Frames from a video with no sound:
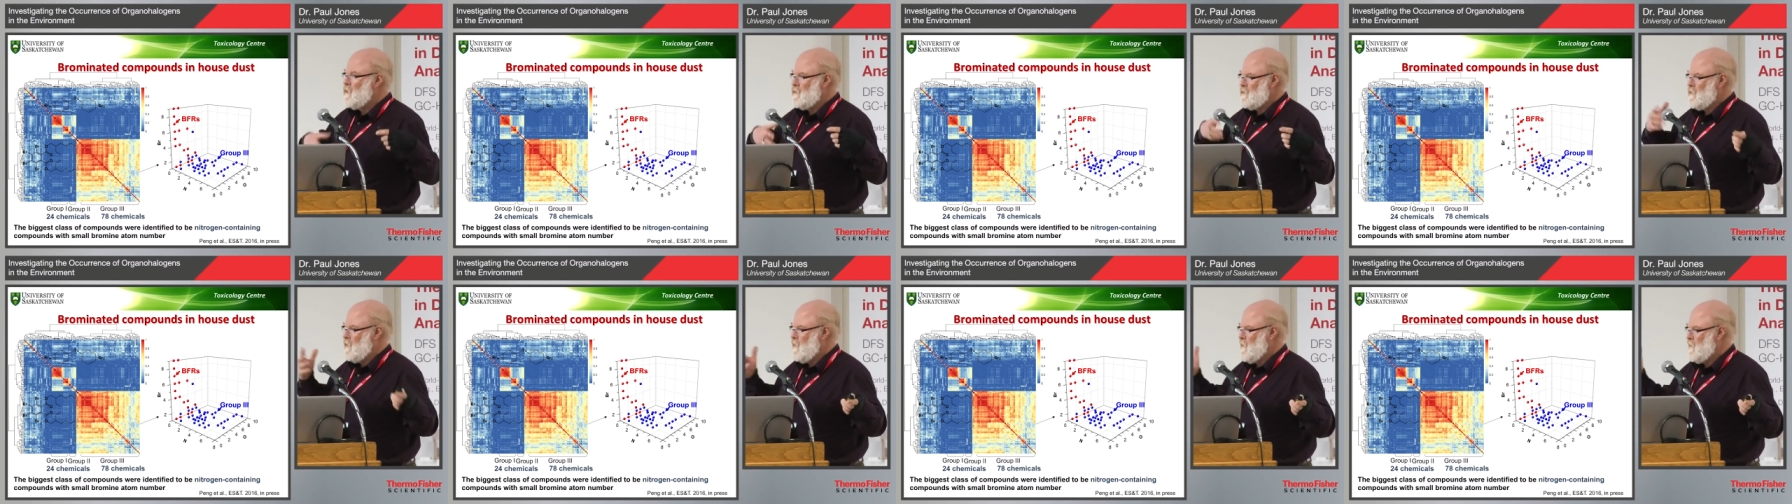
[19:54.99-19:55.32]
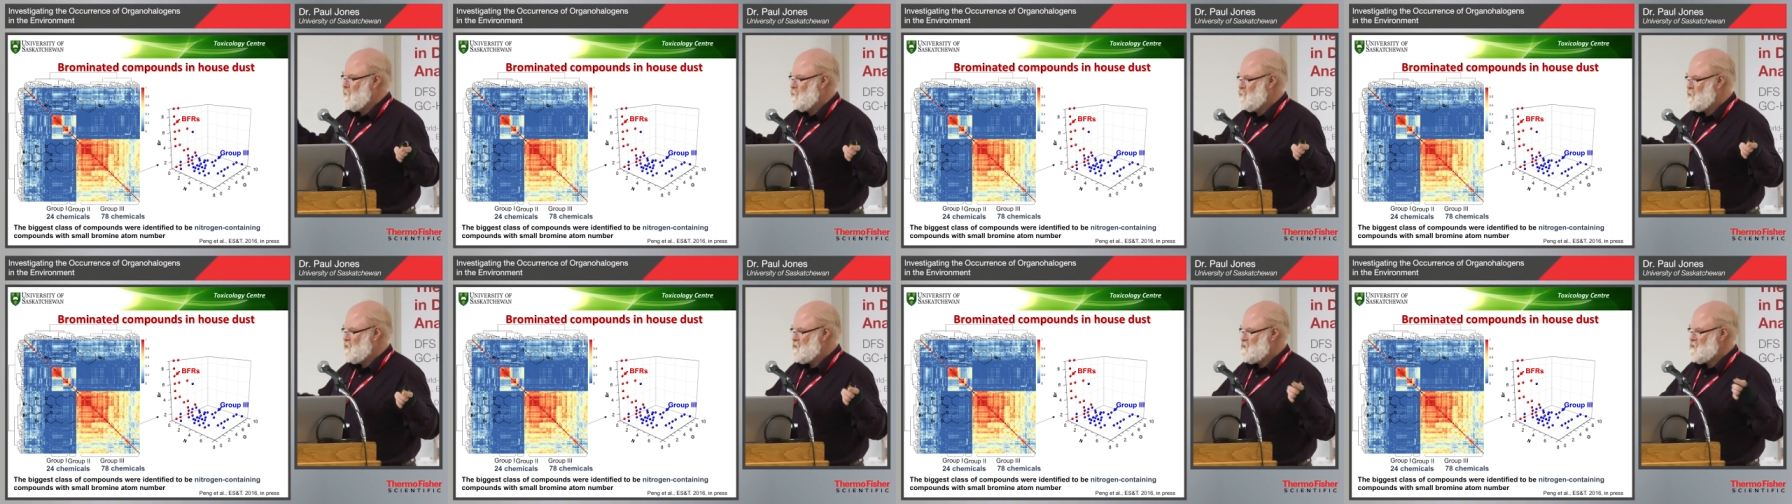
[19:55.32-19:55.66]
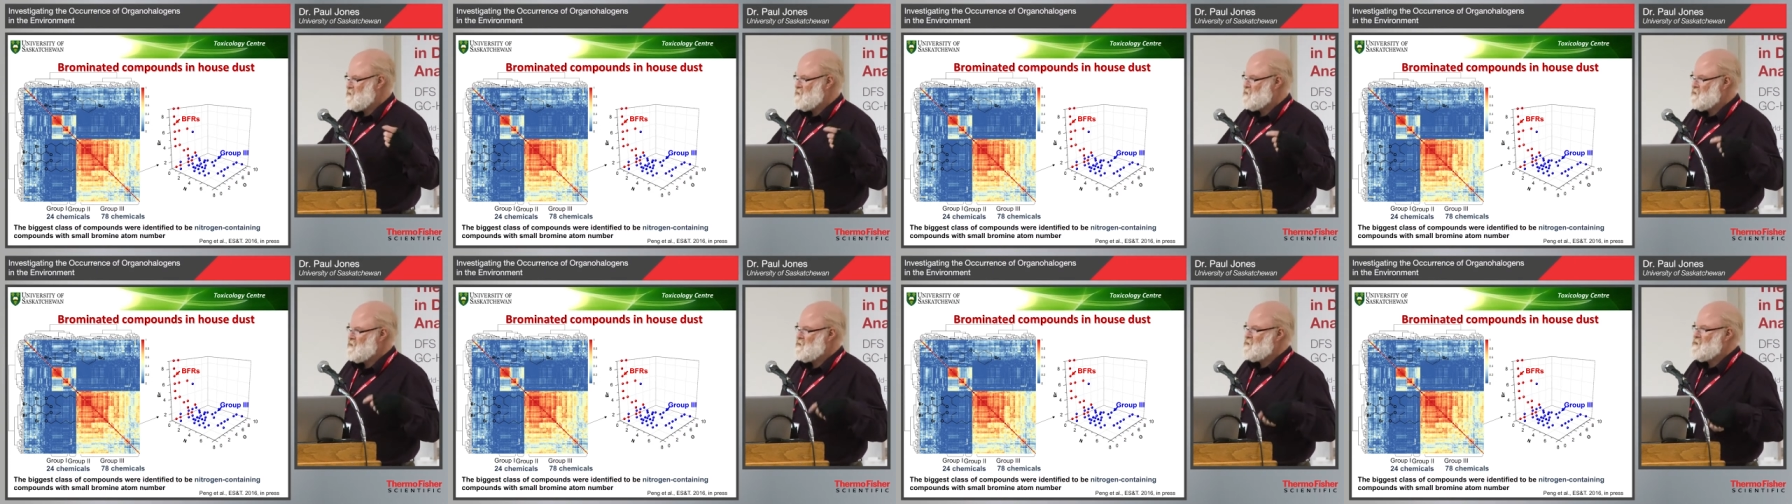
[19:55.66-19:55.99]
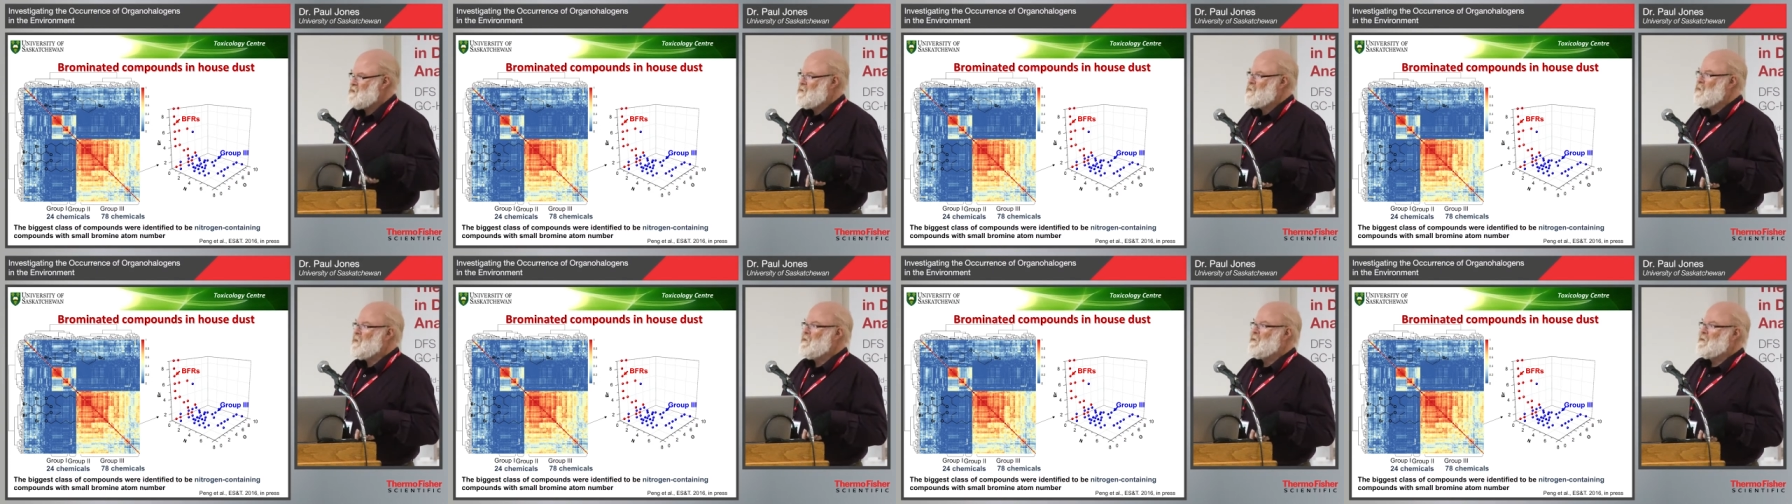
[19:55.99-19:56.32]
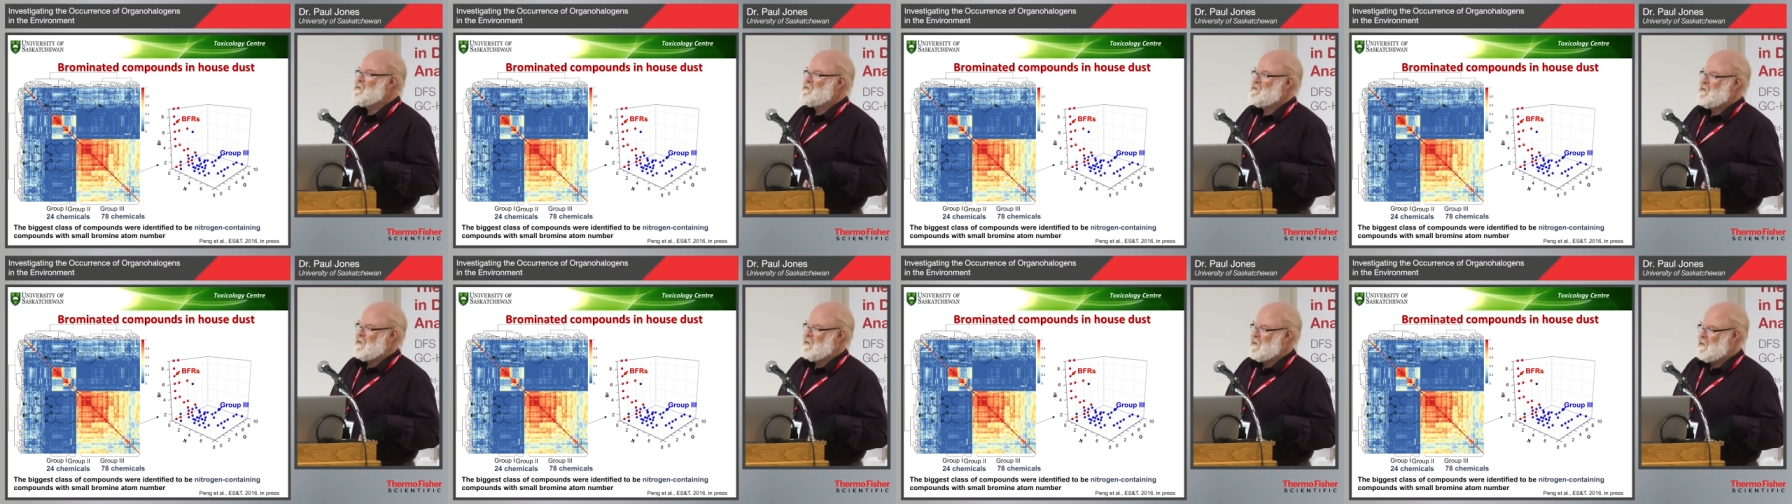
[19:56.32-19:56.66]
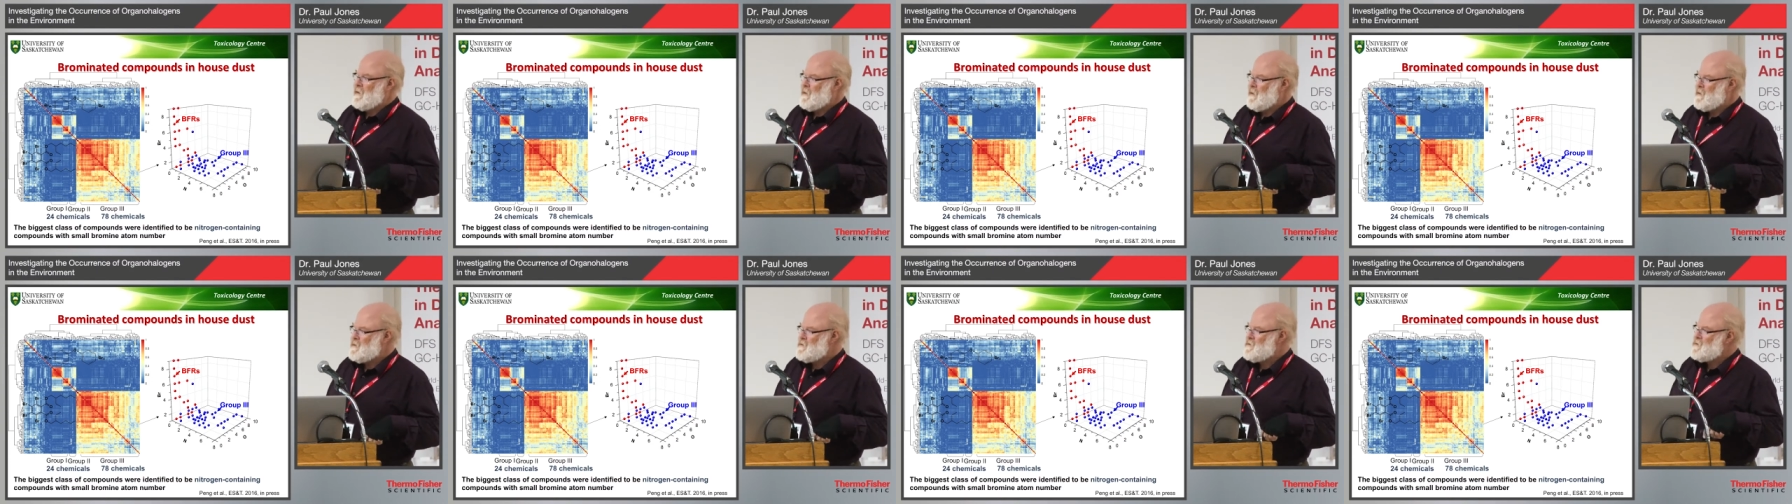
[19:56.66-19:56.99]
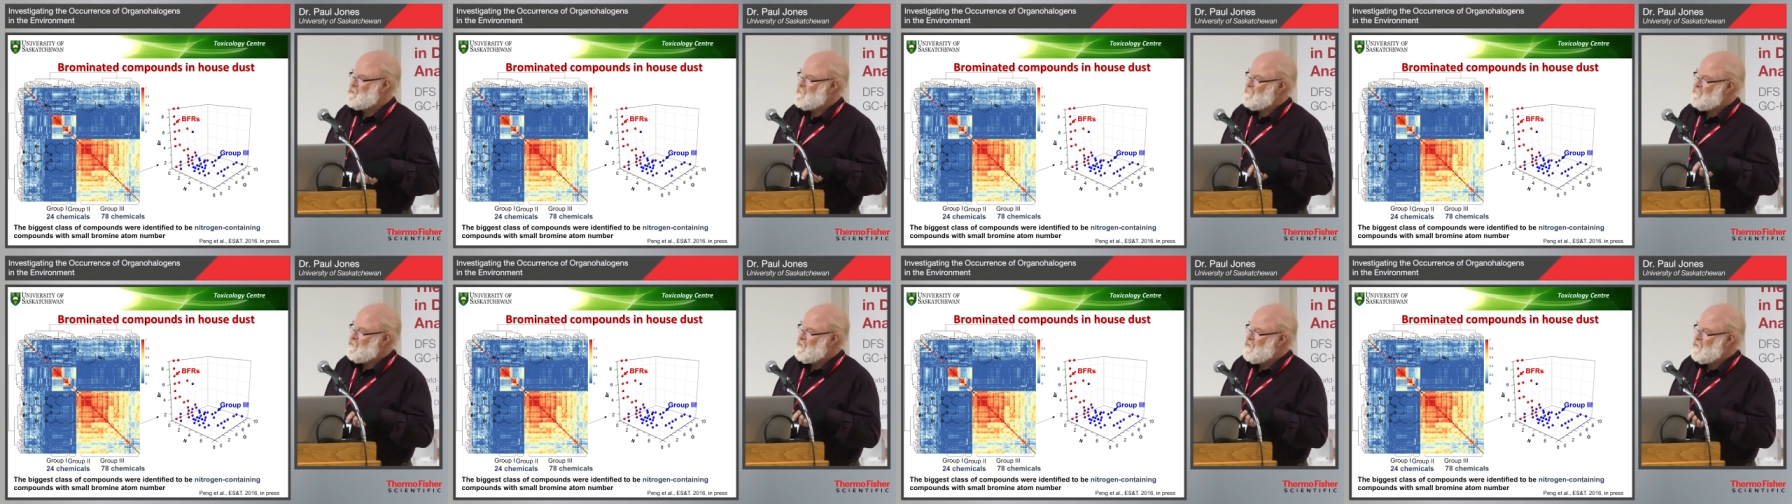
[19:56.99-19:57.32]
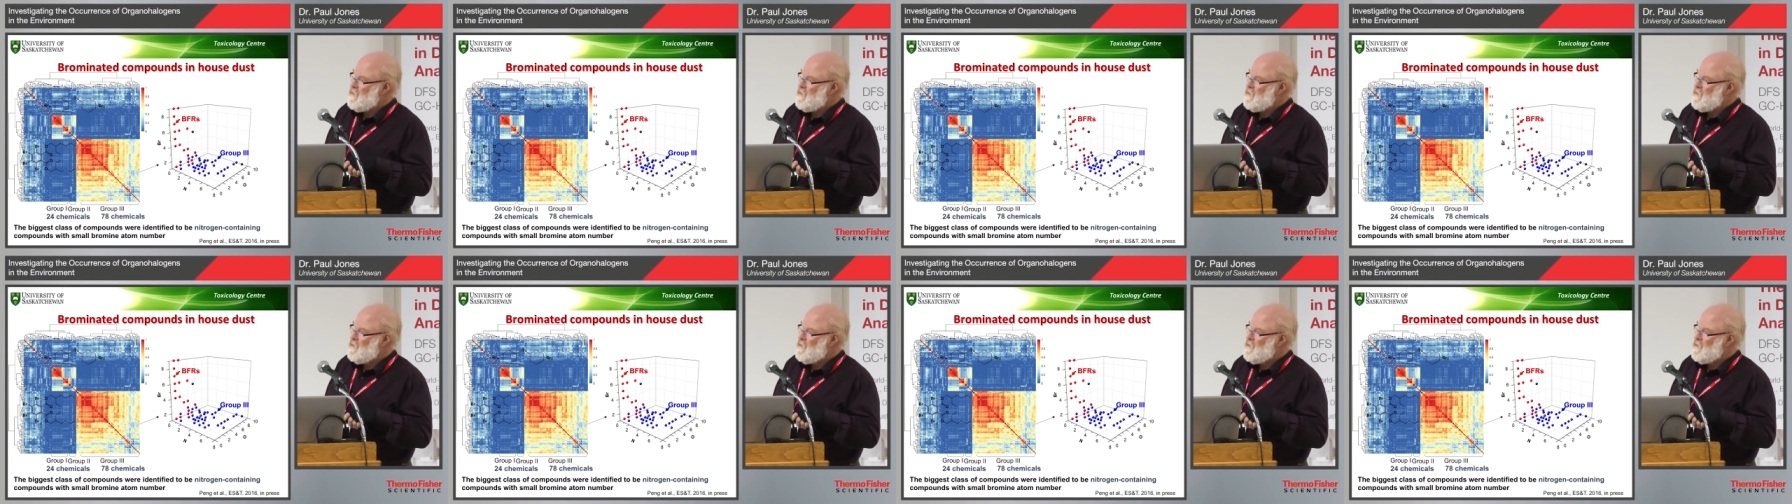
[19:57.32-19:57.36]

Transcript: type pictures to see what they're telling us.